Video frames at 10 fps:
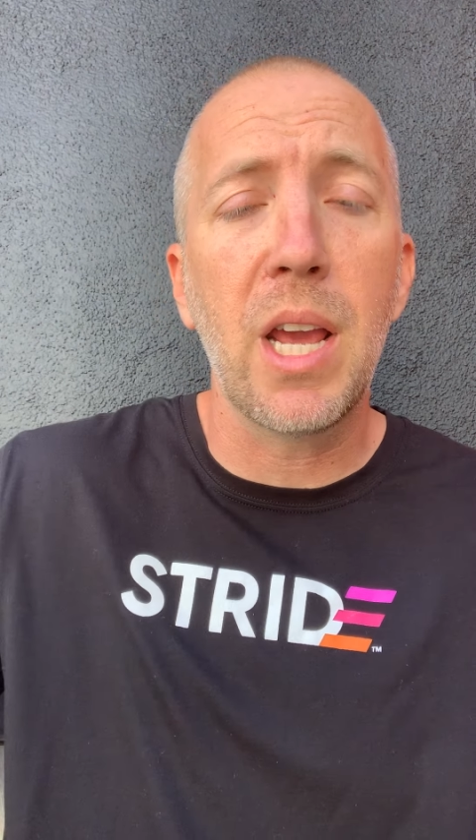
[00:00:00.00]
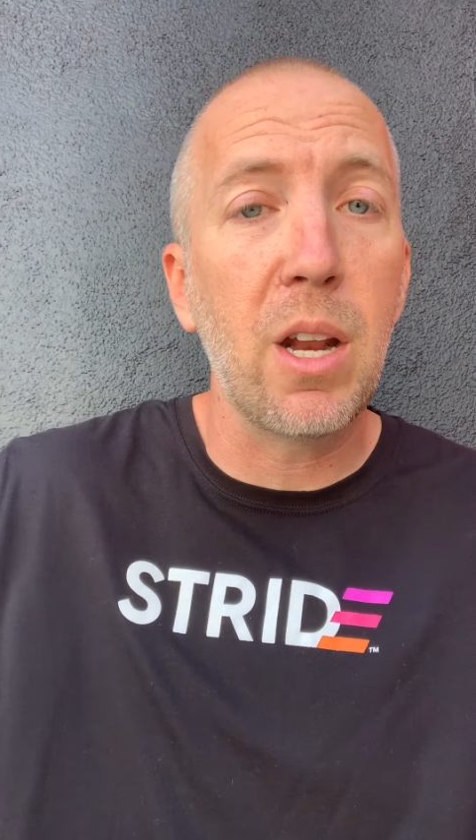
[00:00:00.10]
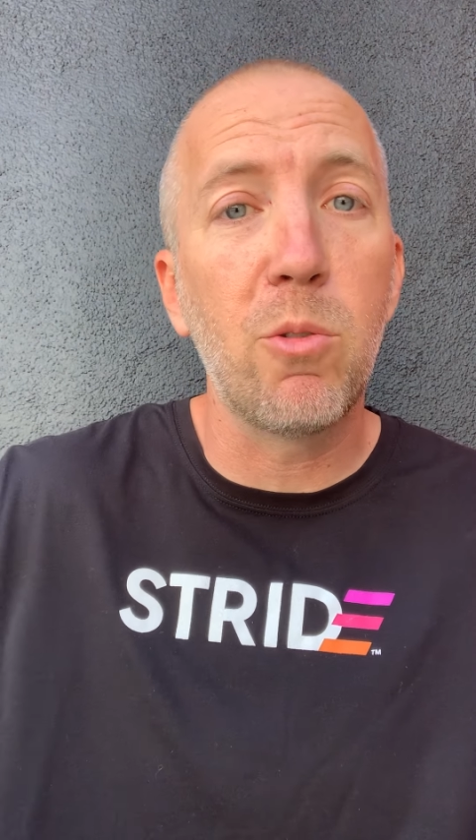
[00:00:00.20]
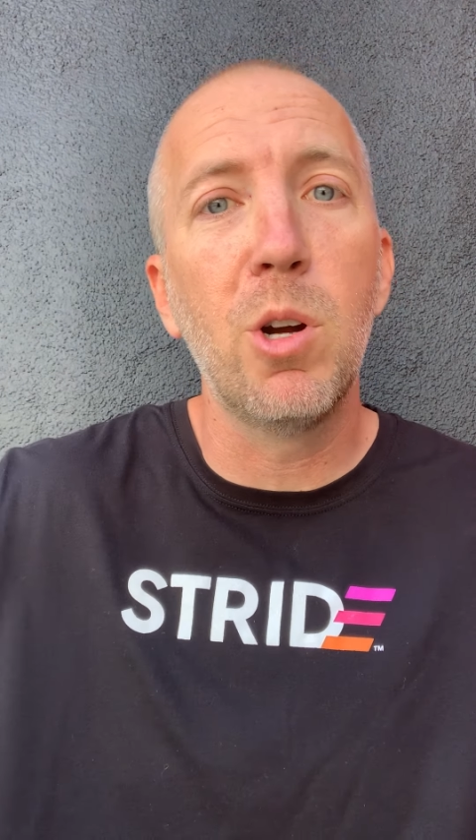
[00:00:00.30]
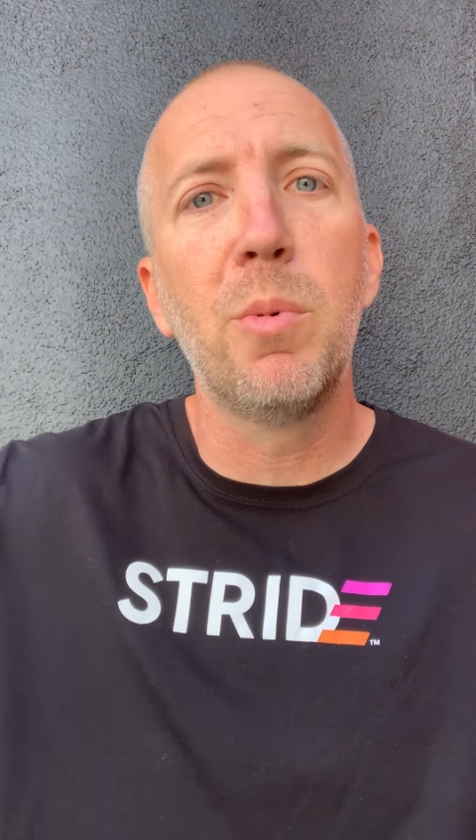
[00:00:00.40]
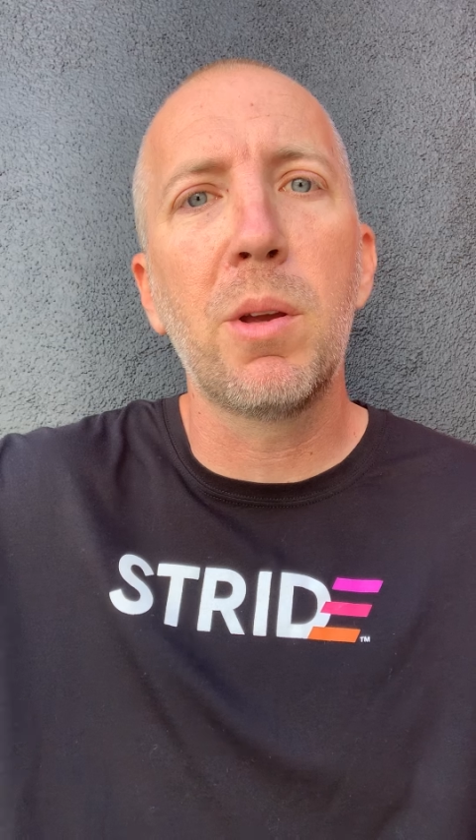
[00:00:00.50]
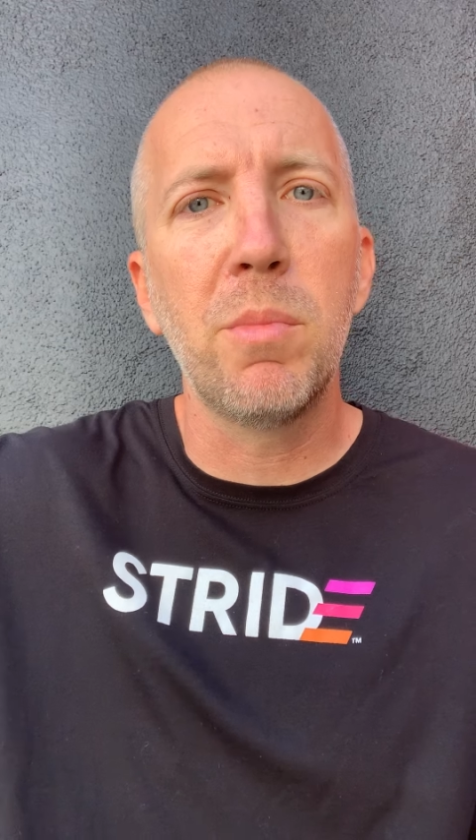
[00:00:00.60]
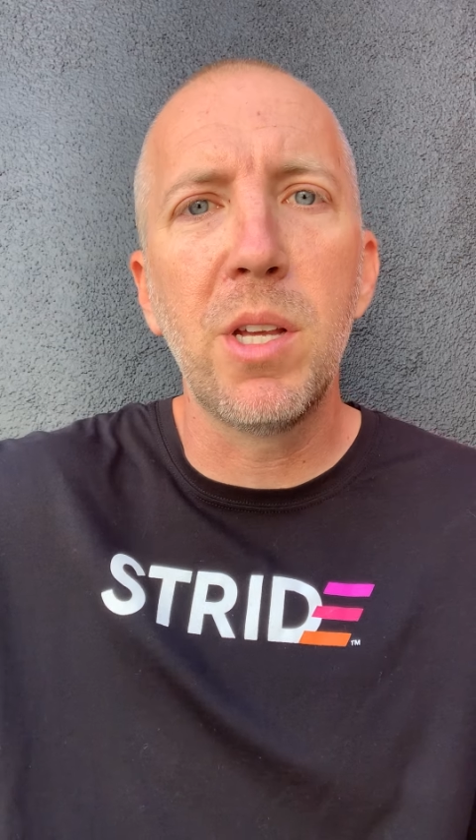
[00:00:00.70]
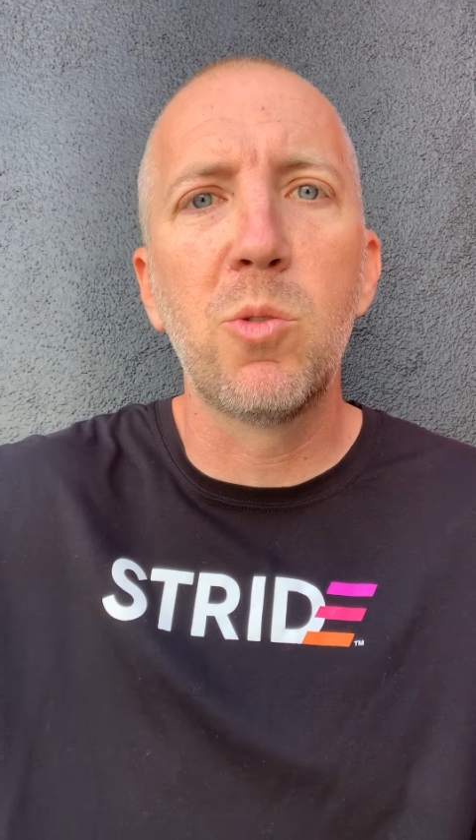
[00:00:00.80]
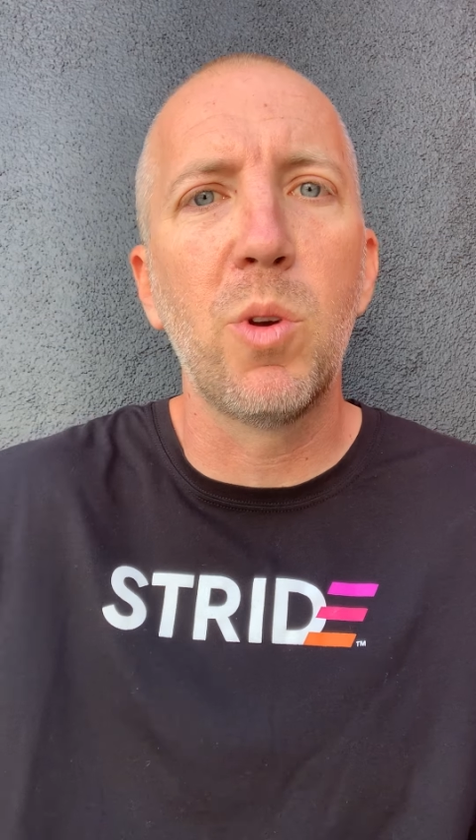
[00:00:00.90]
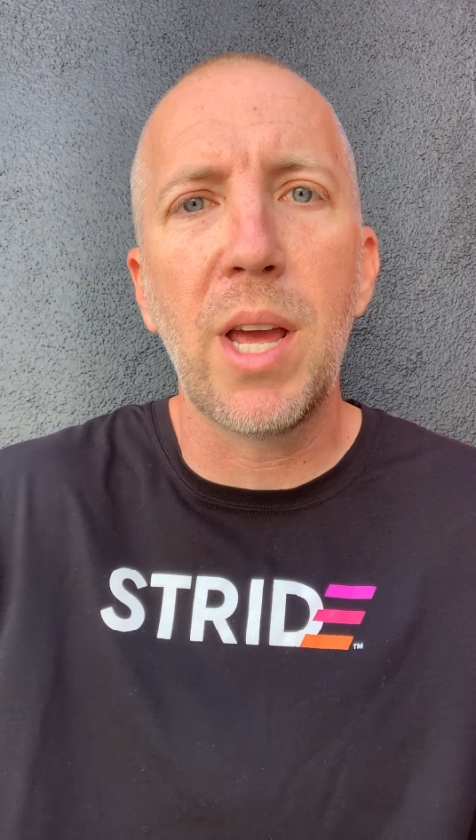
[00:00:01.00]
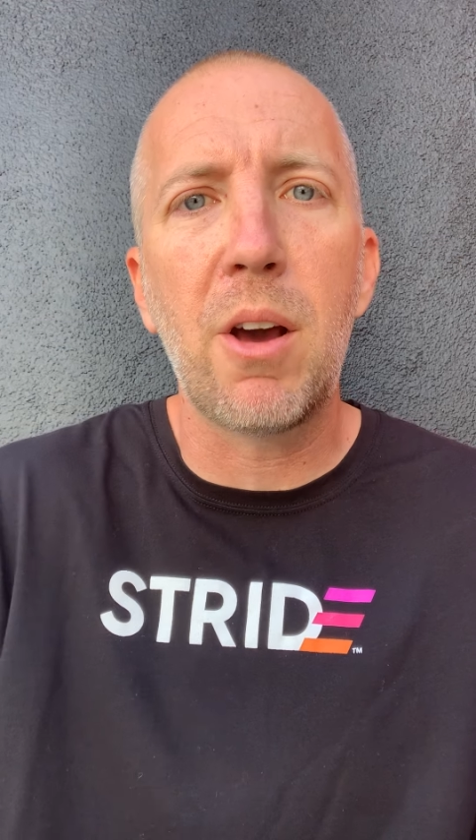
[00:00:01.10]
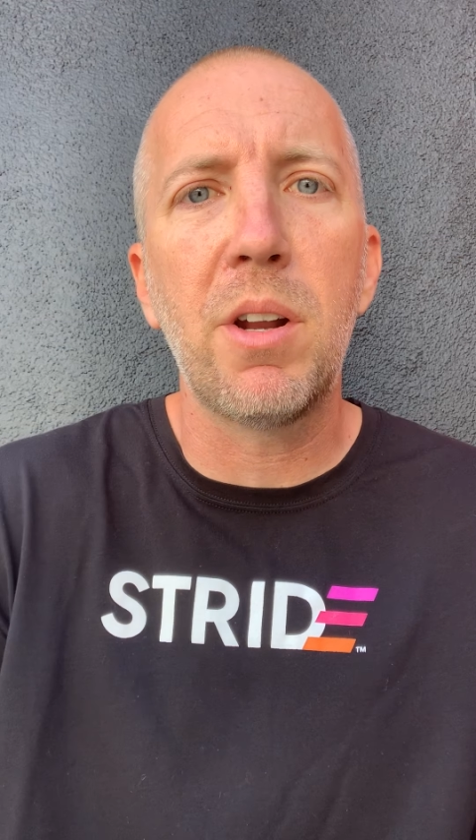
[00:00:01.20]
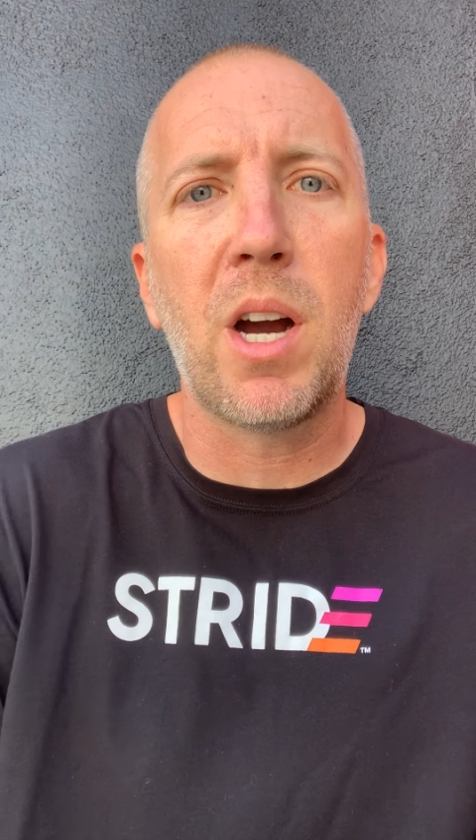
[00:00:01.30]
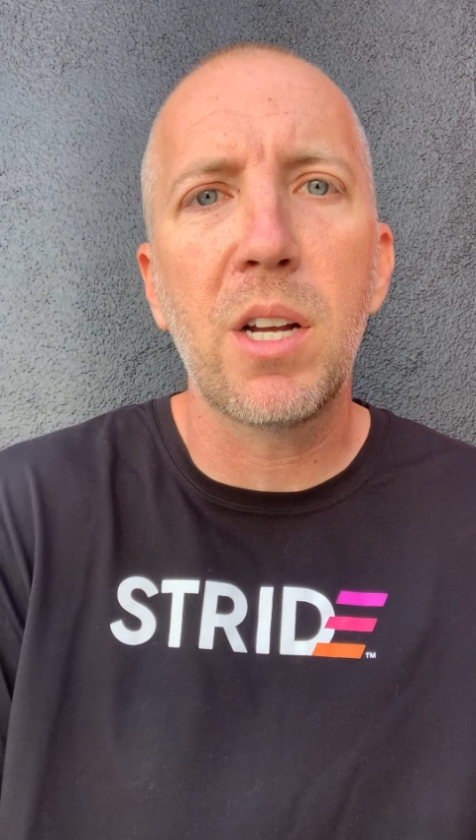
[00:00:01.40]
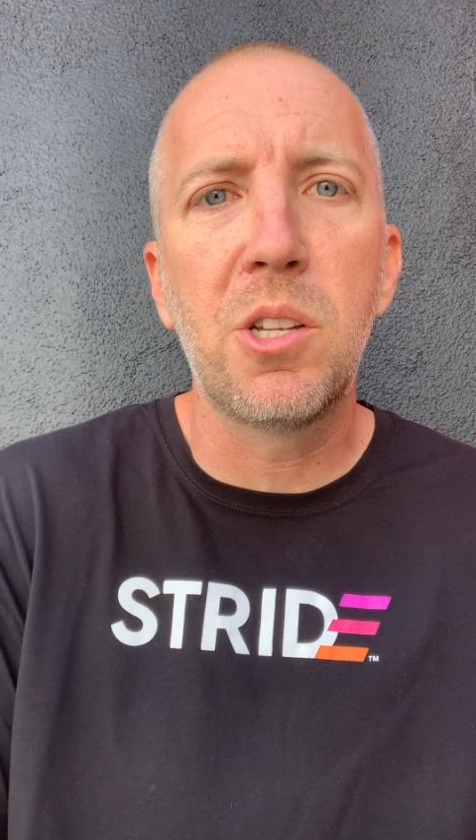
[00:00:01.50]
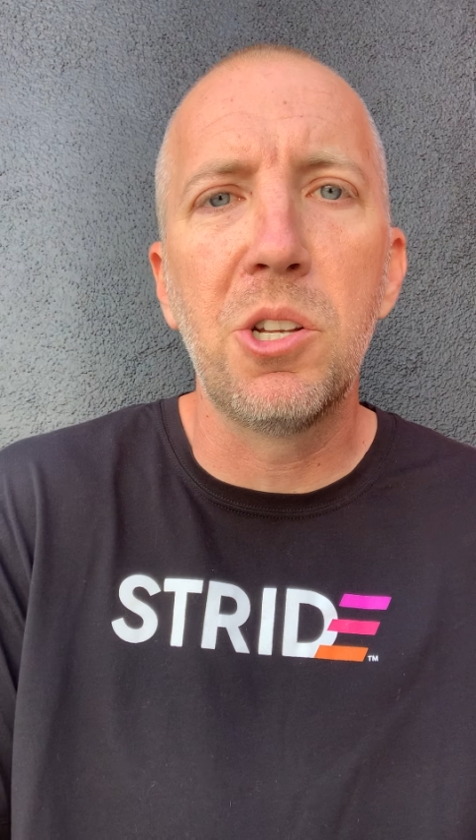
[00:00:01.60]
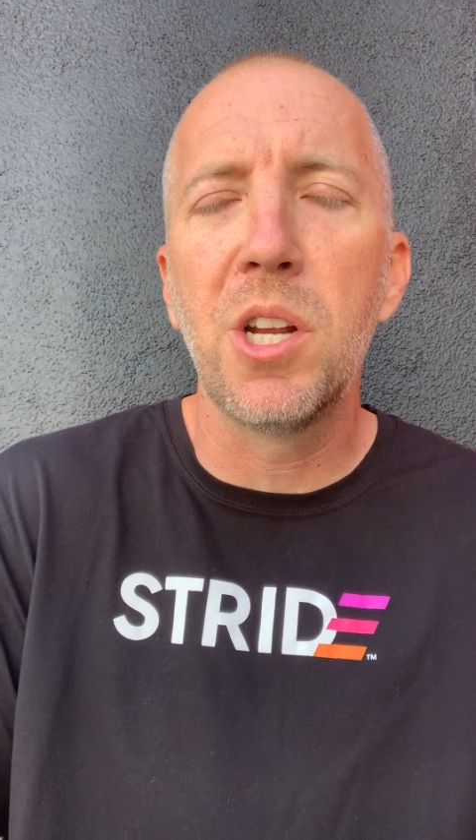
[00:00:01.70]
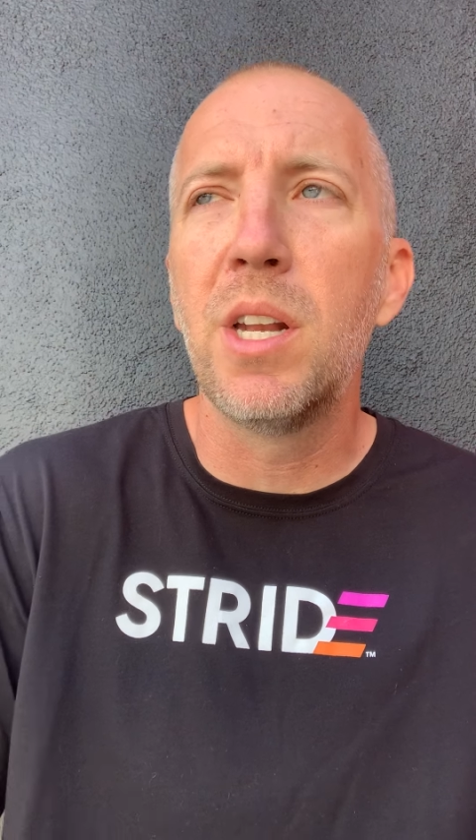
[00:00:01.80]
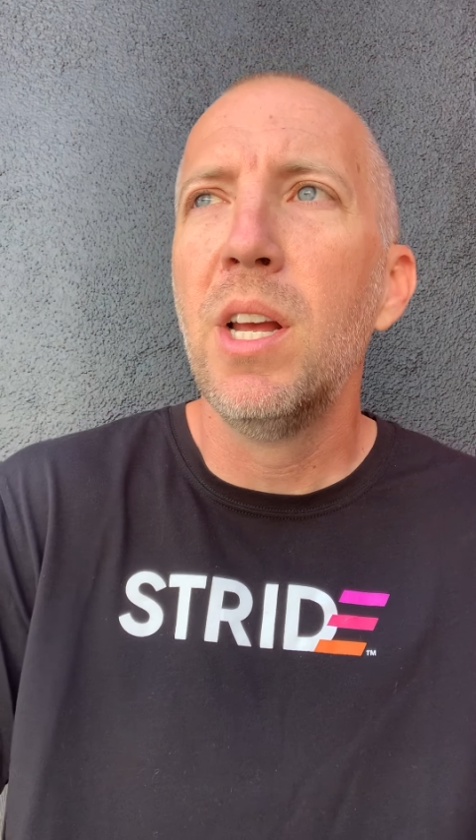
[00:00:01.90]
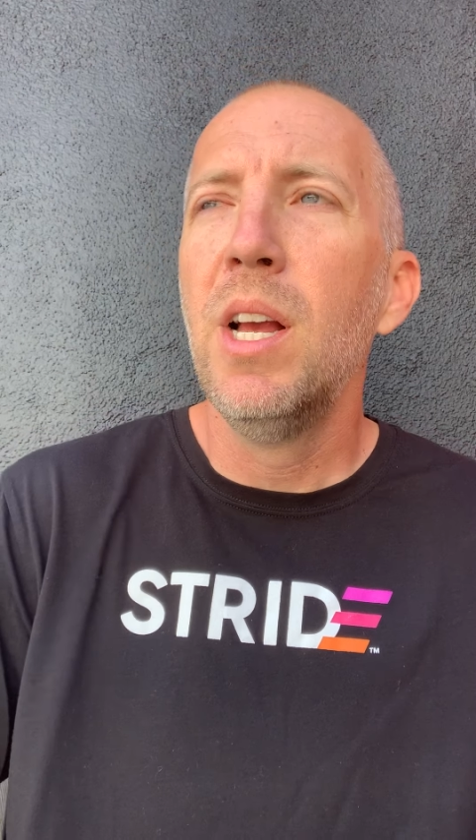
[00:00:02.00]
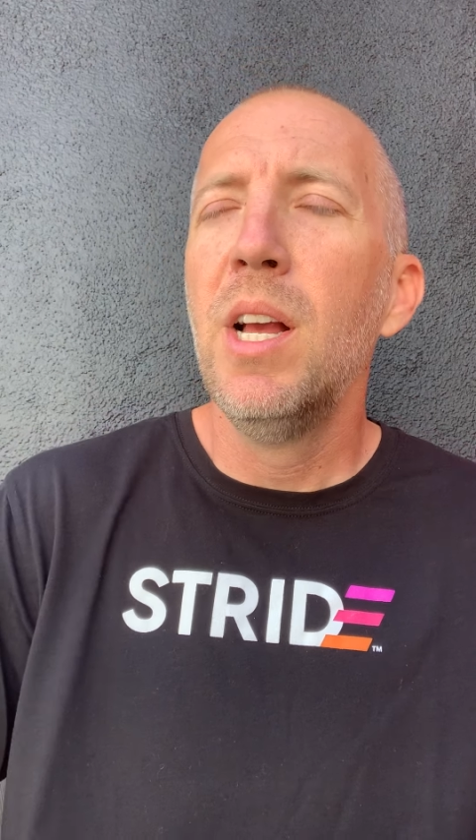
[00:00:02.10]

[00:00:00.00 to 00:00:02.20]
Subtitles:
anaerobic means without oxygen.